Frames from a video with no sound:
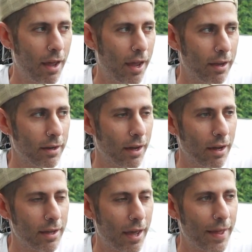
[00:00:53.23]
And
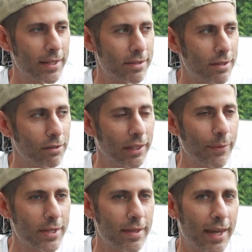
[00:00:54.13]
yeah, that certainly
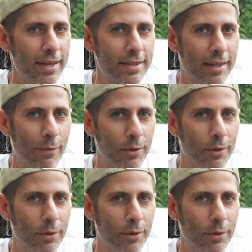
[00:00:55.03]
wasn't the case in that